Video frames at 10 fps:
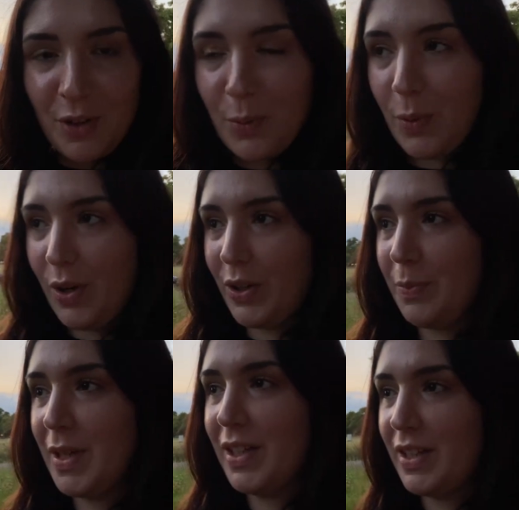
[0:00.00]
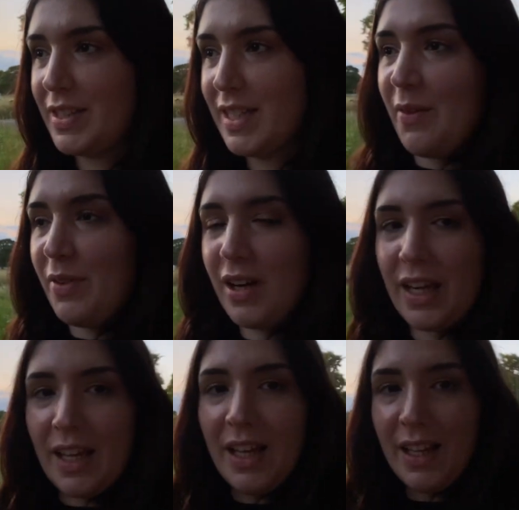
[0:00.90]
the walk because I'm
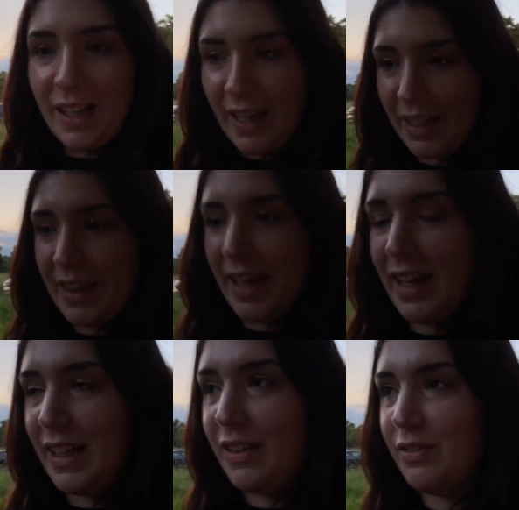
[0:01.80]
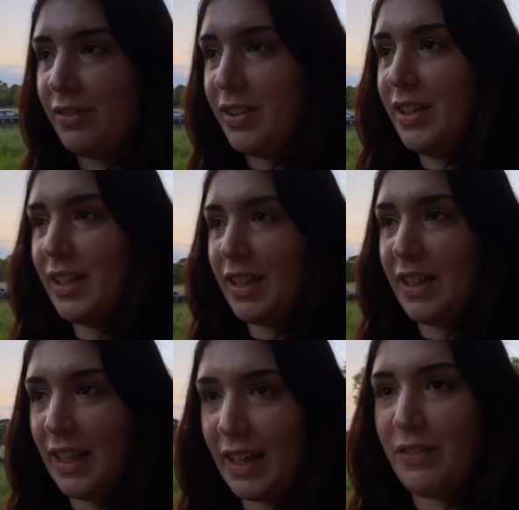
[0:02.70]
very lucky that I live in
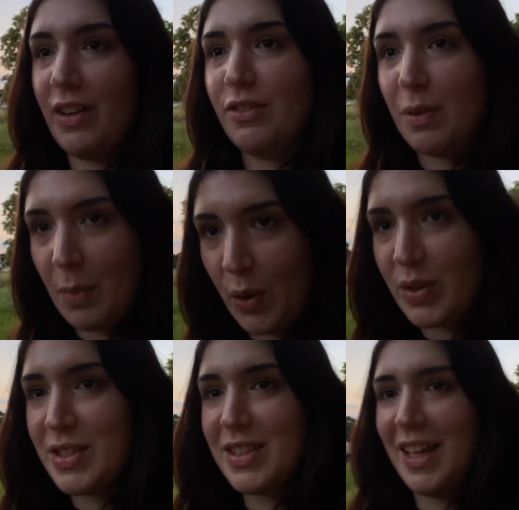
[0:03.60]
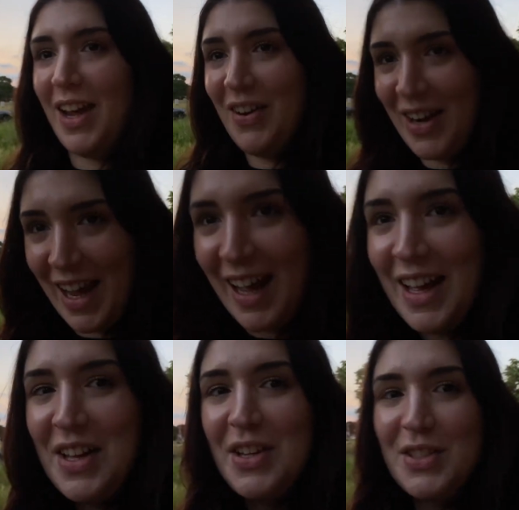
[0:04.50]
a, like a very remote area,
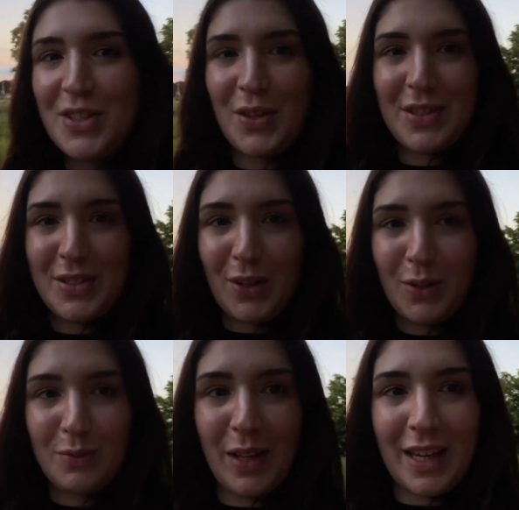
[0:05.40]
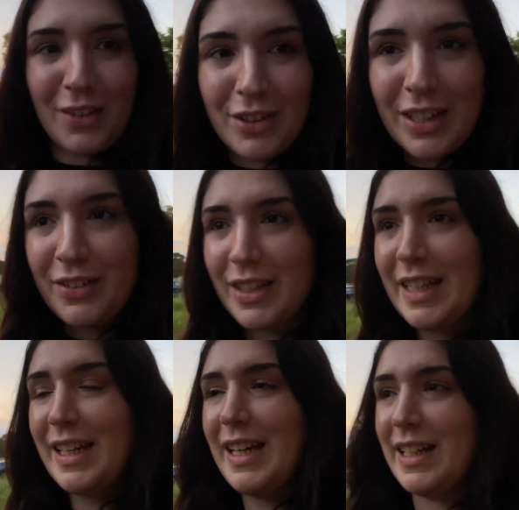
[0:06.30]
so there's a lot of like
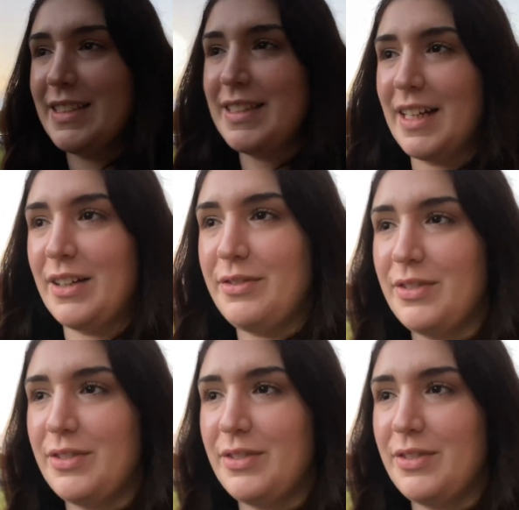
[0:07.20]
greenery and stuff.